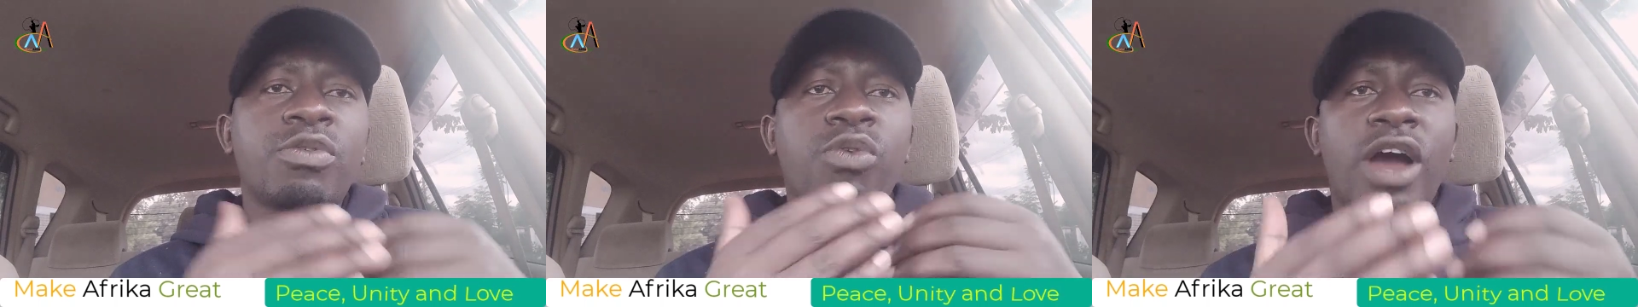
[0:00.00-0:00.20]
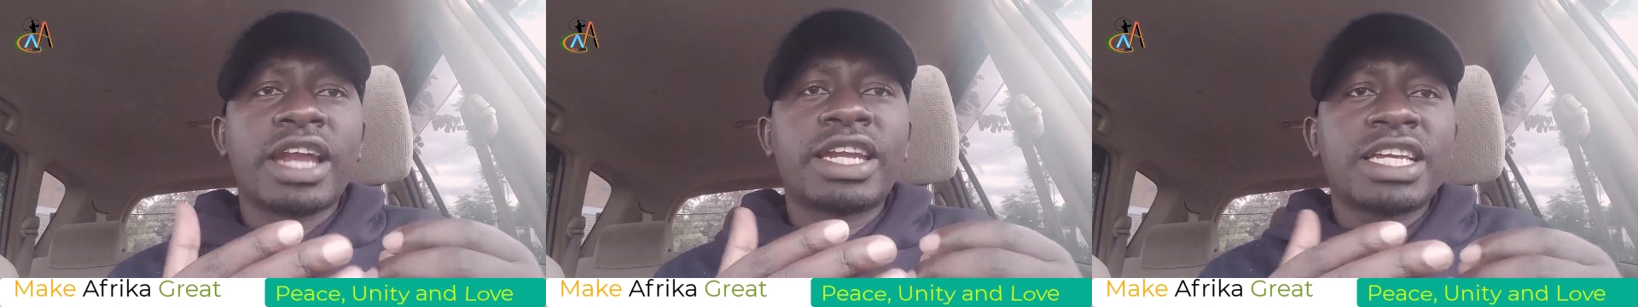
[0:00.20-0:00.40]

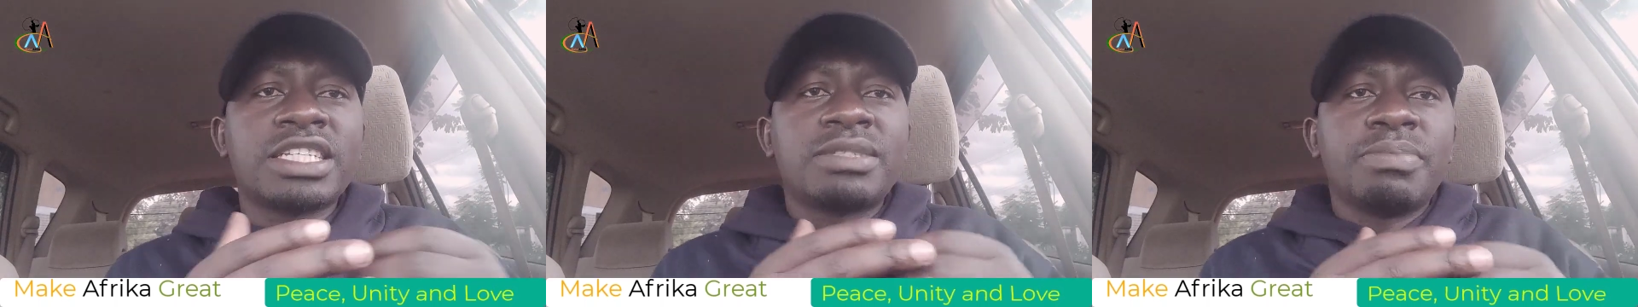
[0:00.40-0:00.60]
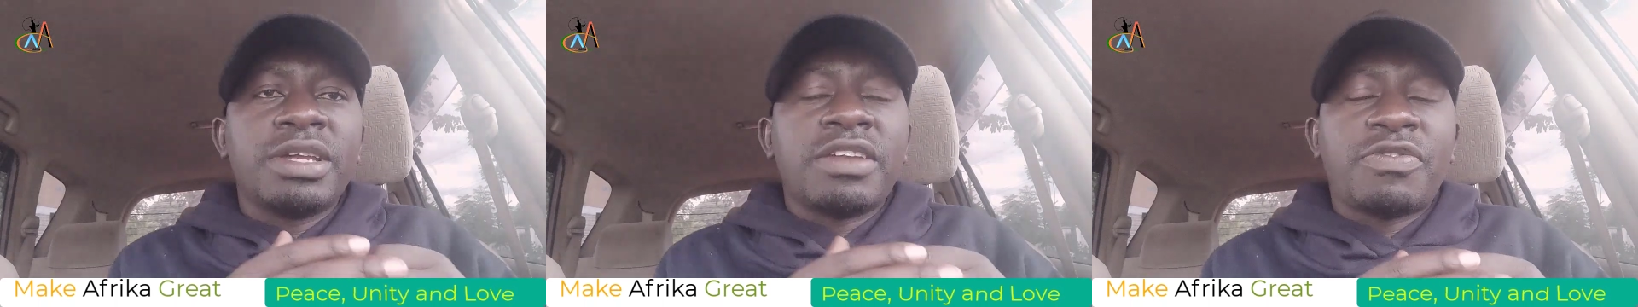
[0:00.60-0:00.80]
Rwanda
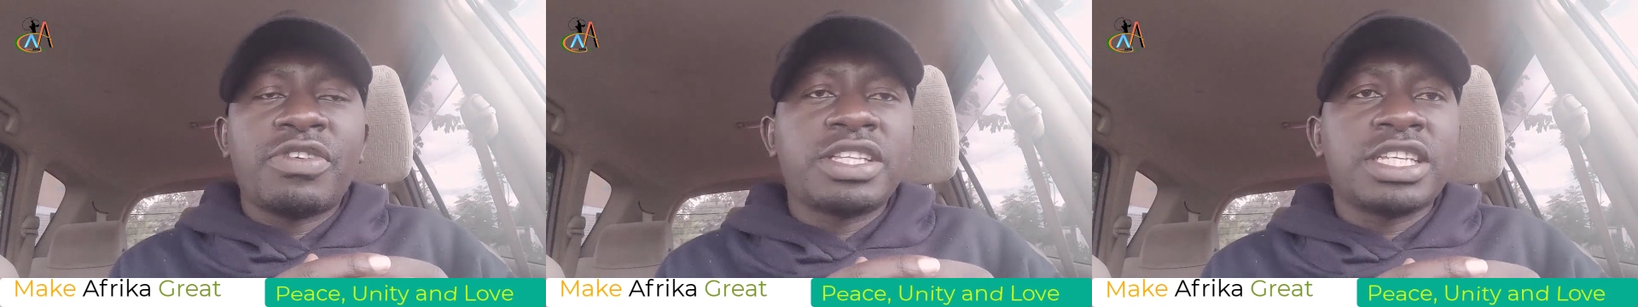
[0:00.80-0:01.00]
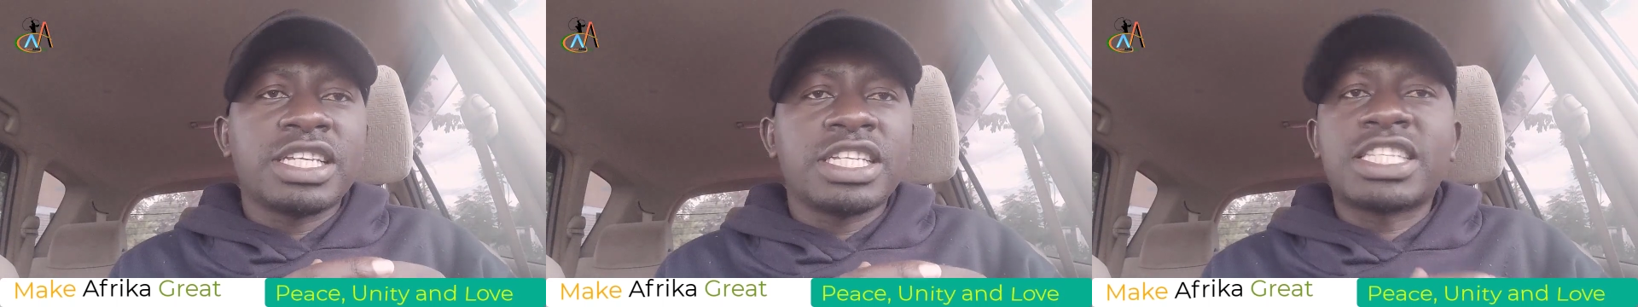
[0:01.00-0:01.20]
is
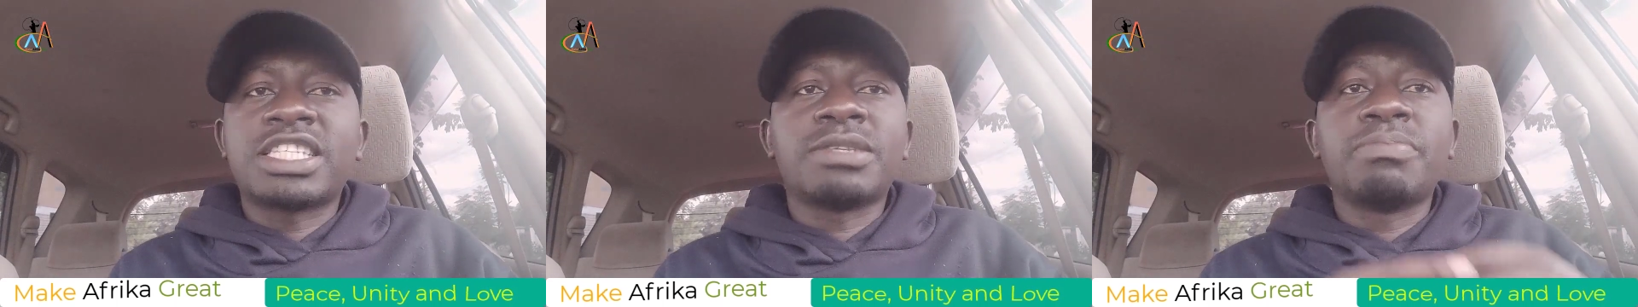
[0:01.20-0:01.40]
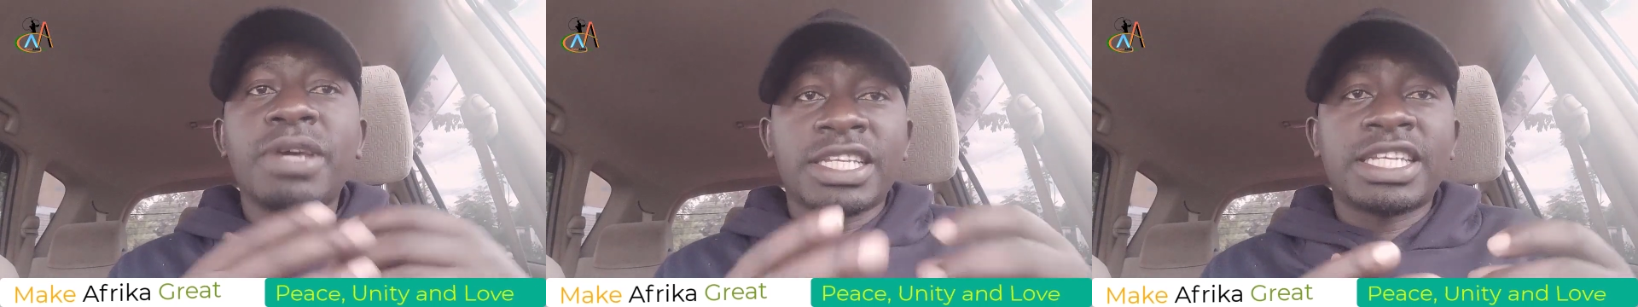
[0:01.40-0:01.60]
benefiting, it
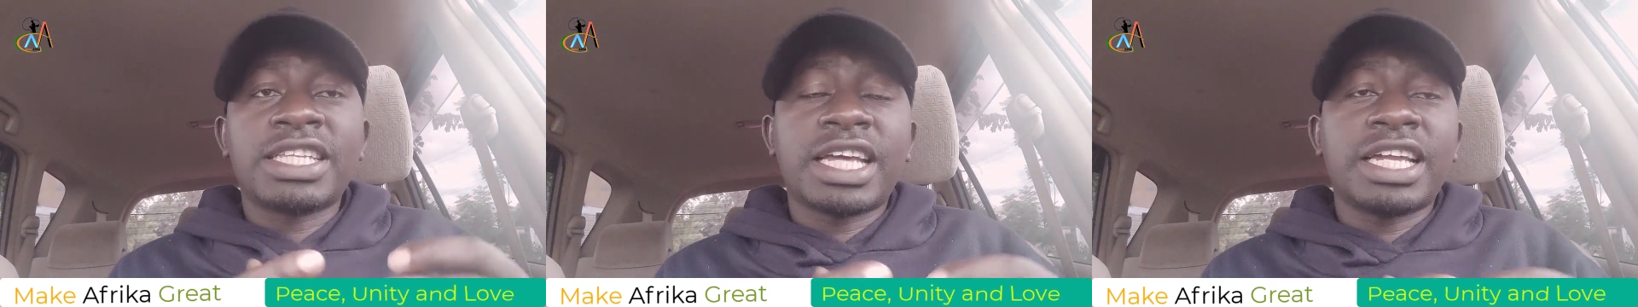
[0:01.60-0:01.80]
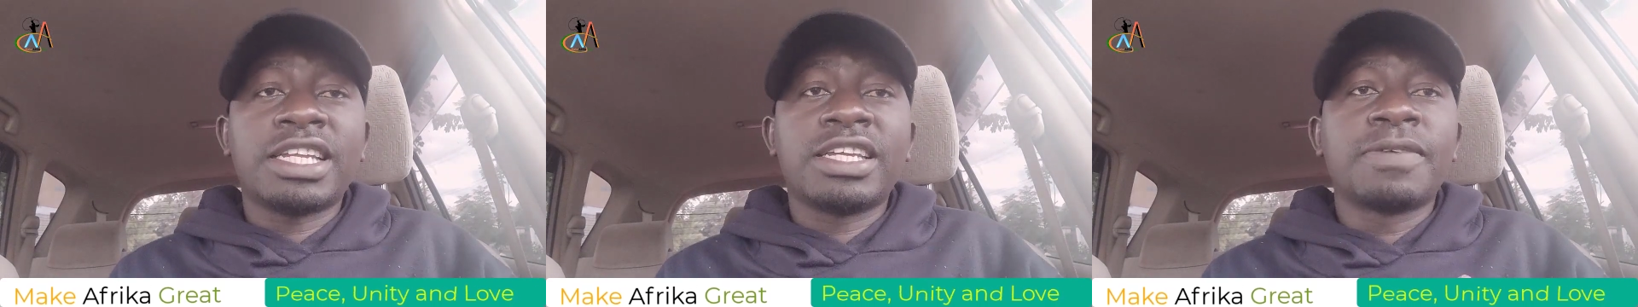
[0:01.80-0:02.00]
is better
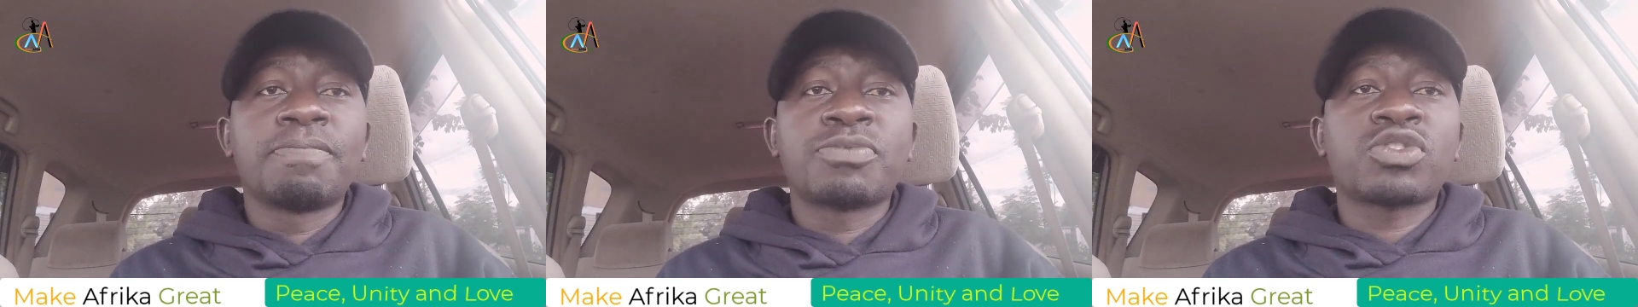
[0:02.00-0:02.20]
than